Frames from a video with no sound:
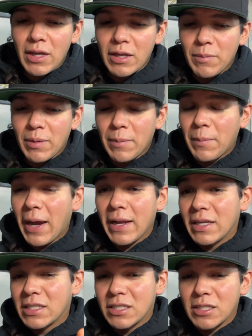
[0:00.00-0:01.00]
And
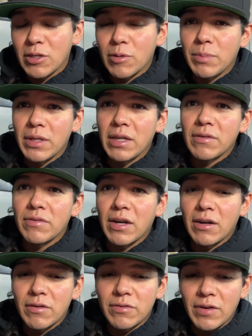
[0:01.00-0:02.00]
mine is, being
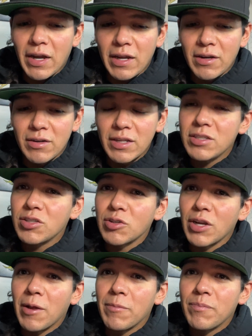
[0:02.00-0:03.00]
verified on
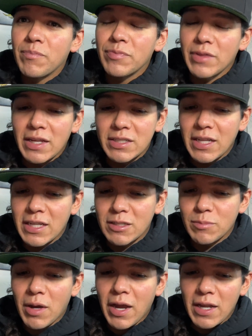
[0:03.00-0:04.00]
Instagram.
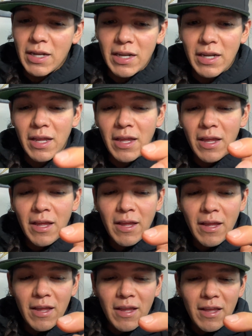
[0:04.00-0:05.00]
That's mine,
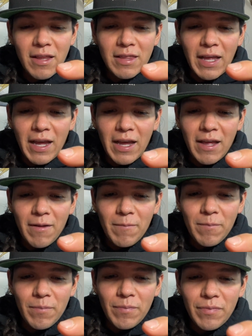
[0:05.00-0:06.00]
and
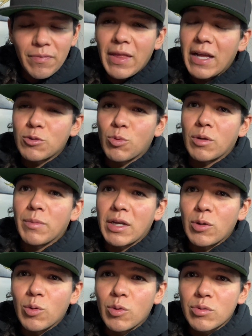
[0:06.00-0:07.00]
that's one of my
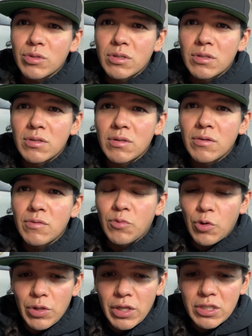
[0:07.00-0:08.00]
goals
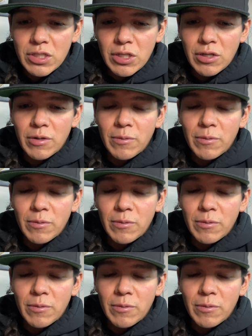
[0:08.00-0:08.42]
for this year.